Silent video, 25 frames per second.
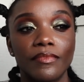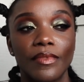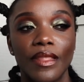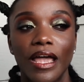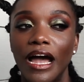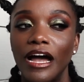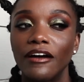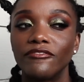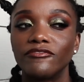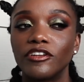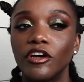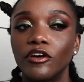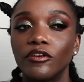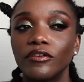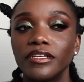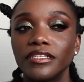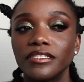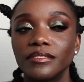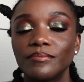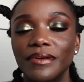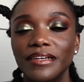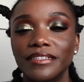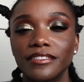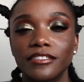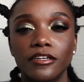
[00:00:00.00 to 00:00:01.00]
I've
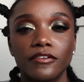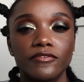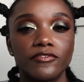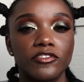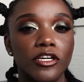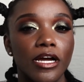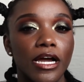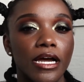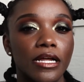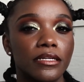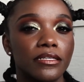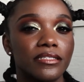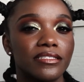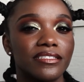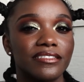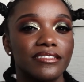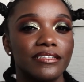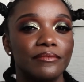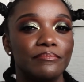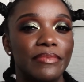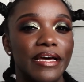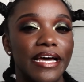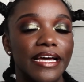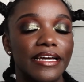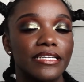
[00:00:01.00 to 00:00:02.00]
noticed myself trying to
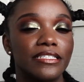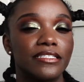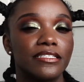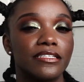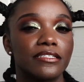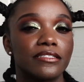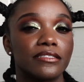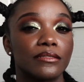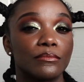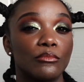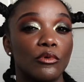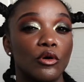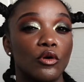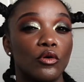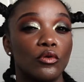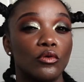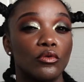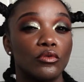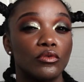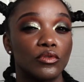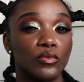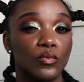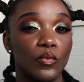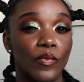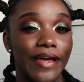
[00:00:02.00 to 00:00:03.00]
slip back into some
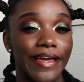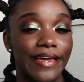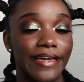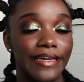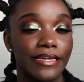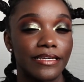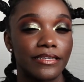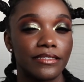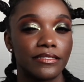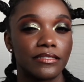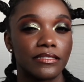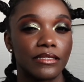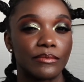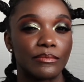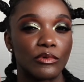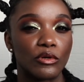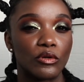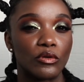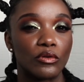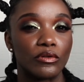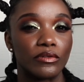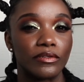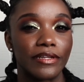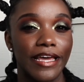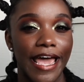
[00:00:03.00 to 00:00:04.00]
old ways, some
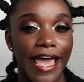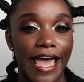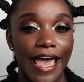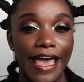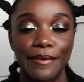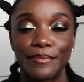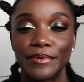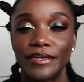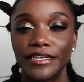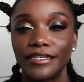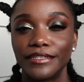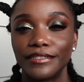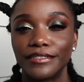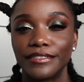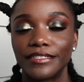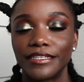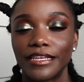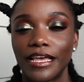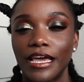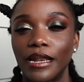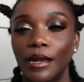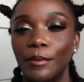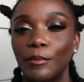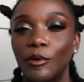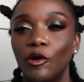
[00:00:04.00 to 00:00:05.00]
old habits,
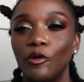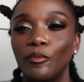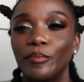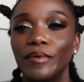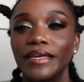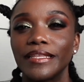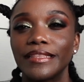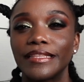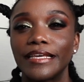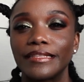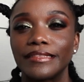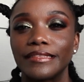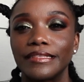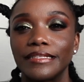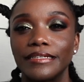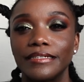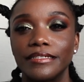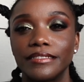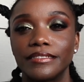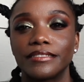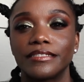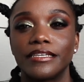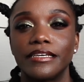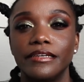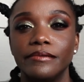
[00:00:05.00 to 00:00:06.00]
and I'm hoping that
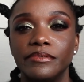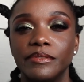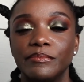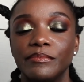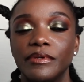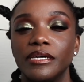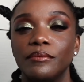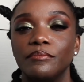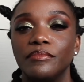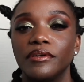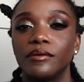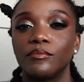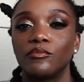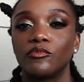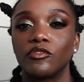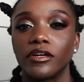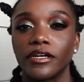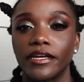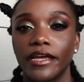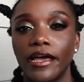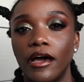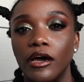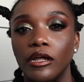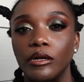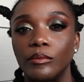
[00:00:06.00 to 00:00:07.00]
this keeps me a bit more
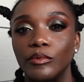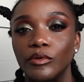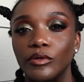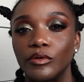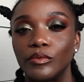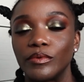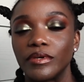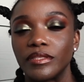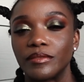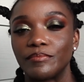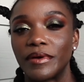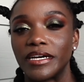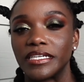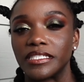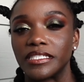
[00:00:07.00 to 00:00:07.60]
accountable with my